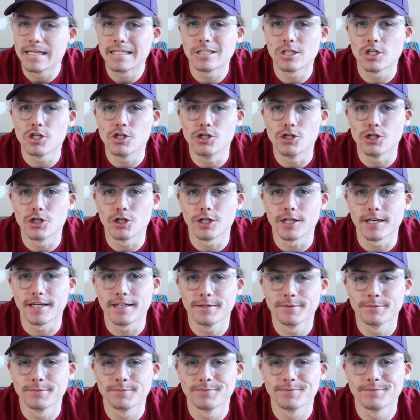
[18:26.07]

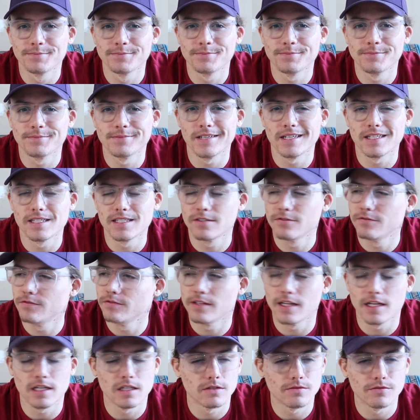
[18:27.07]
journey,
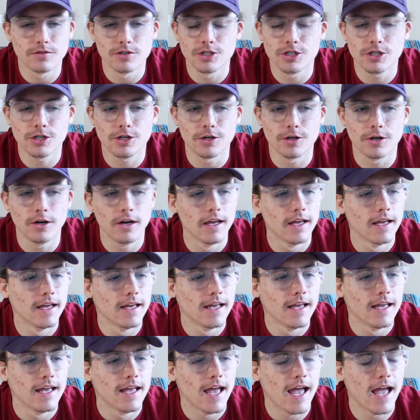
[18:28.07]
that's for sure,
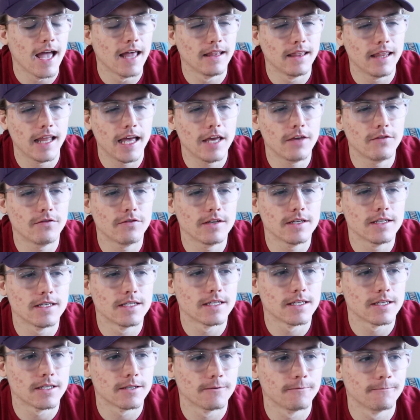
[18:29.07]
and life
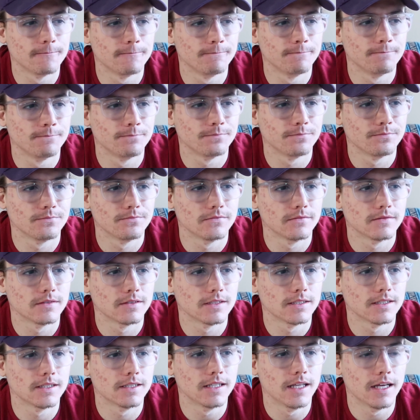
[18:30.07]
is
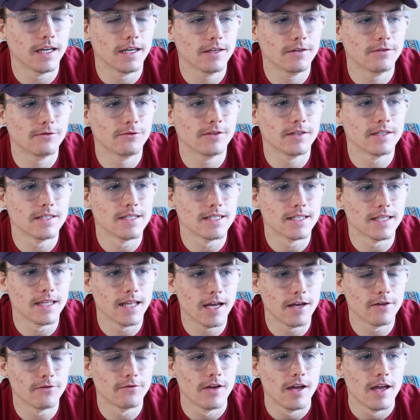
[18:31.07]

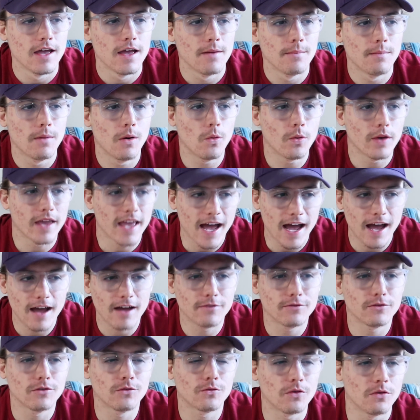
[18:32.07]
life, but we
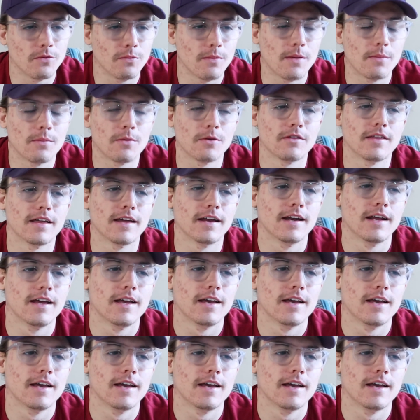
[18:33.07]
have to remember that